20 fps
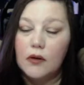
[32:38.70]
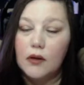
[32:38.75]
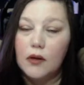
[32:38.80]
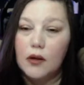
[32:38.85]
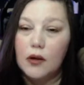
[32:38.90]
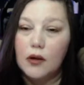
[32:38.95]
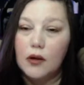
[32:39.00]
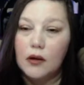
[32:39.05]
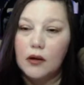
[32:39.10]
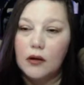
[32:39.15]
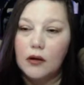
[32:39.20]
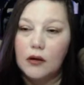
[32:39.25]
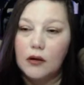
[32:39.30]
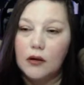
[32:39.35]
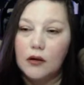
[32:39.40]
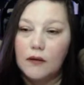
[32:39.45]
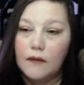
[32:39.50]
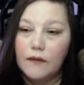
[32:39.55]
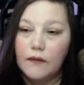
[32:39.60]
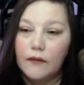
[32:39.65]

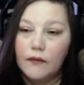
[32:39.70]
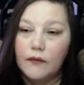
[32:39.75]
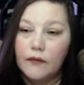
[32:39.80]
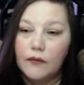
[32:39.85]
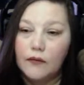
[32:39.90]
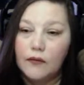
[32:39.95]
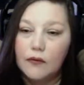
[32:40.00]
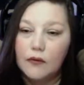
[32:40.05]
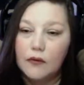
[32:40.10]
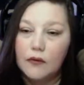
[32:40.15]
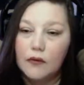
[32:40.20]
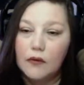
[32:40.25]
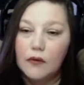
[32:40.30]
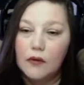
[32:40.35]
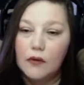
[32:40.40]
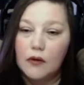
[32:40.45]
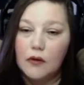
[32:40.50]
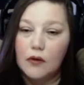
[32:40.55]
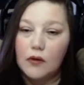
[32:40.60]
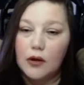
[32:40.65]
then,
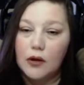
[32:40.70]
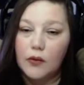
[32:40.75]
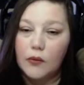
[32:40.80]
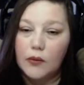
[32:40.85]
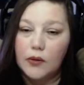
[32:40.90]
all right,